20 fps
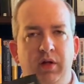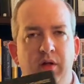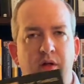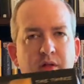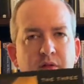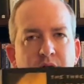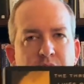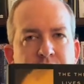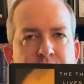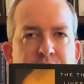
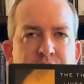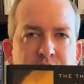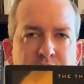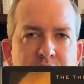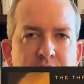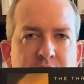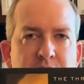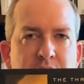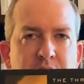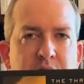The
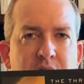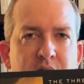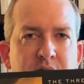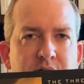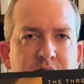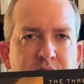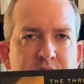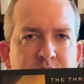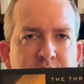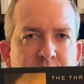3
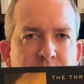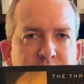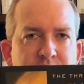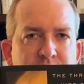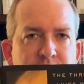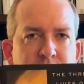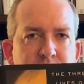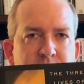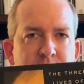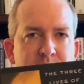Lives of
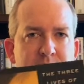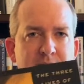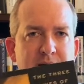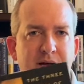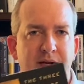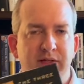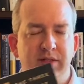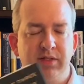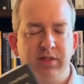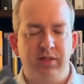James
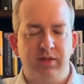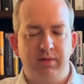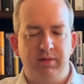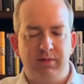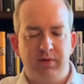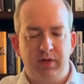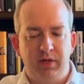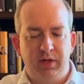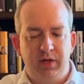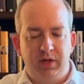
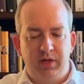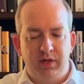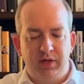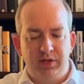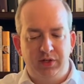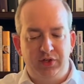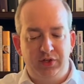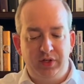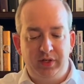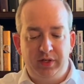Madison,
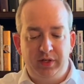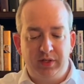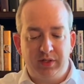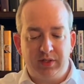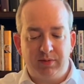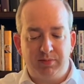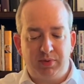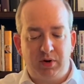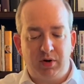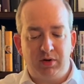
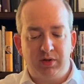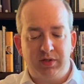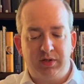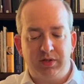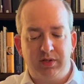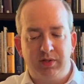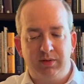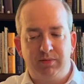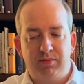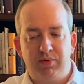Genius,
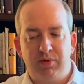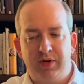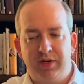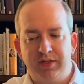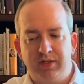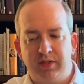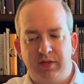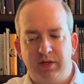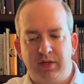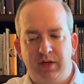Partisan,
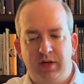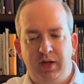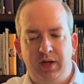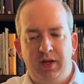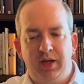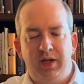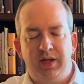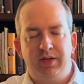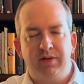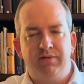President.
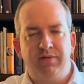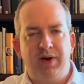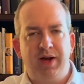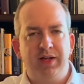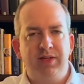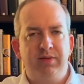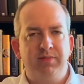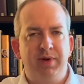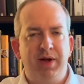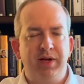It
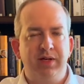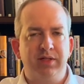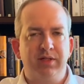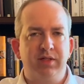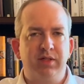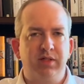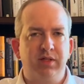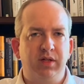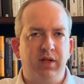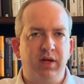divides
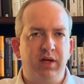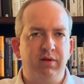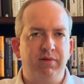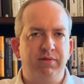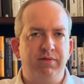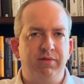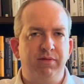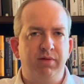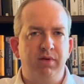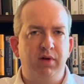Madison's
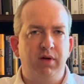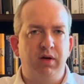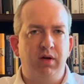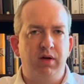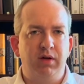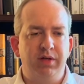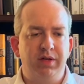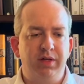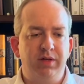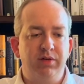life
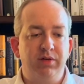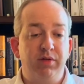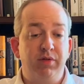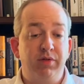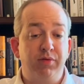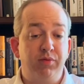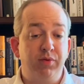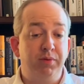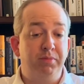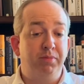into
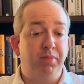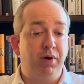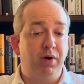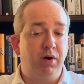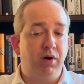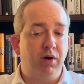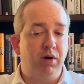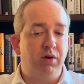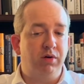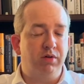3
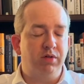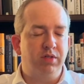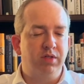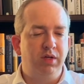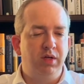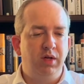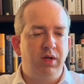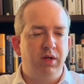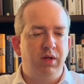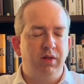parts,
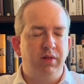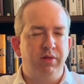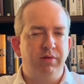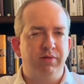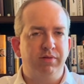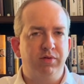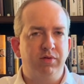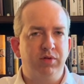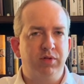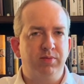the
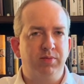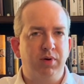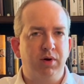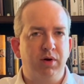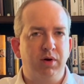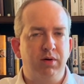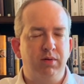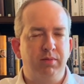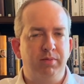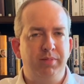first
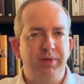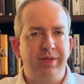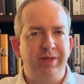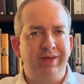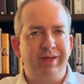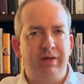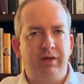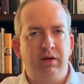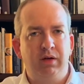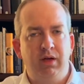part
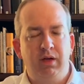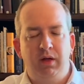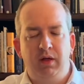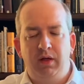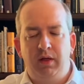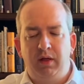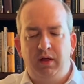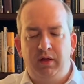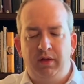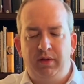being
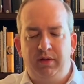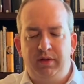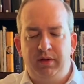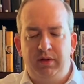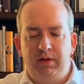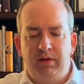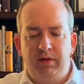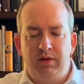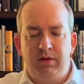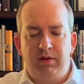
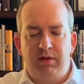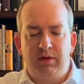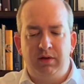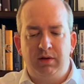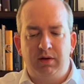the